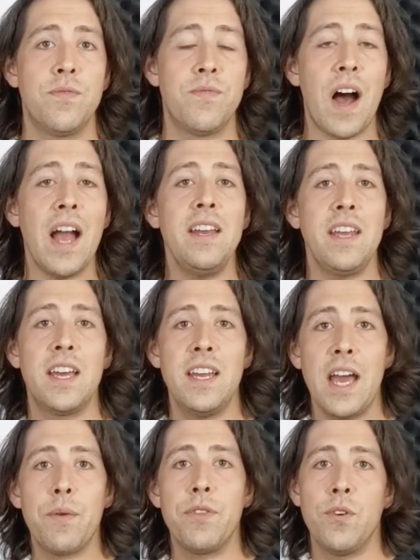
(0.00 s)
is find and
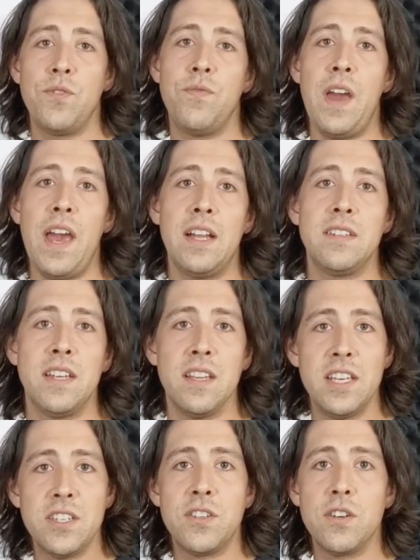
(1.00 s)
connect with those fans
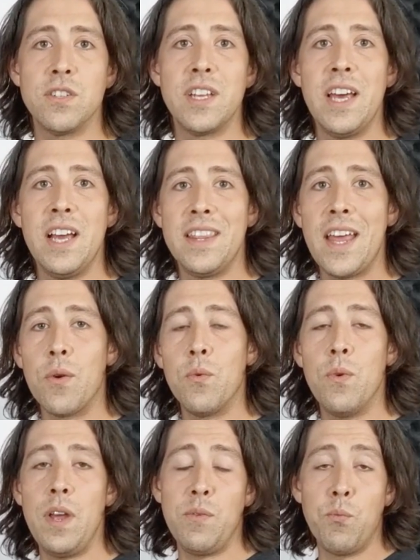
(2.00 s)
and listeners that
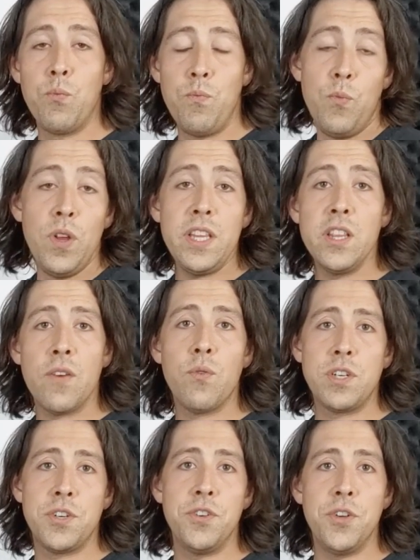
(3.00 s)
really love
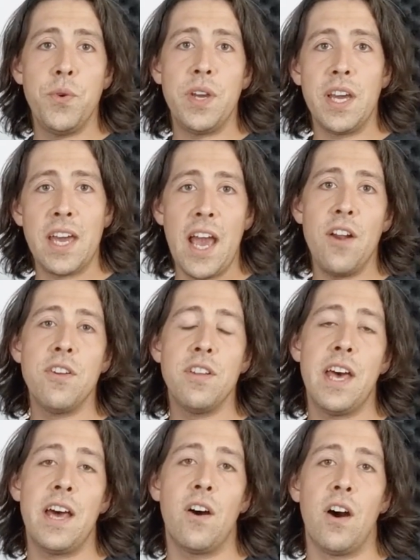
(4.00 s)
what you're doing and cater to
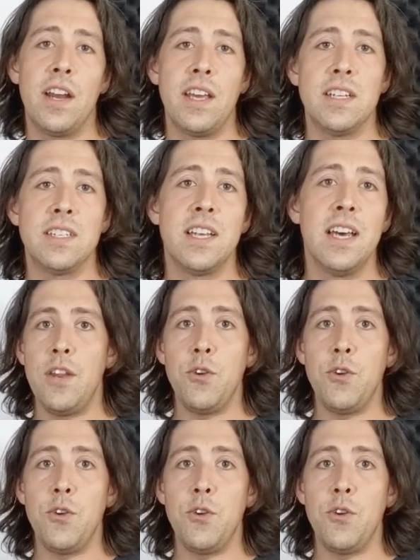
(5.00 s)
that audience.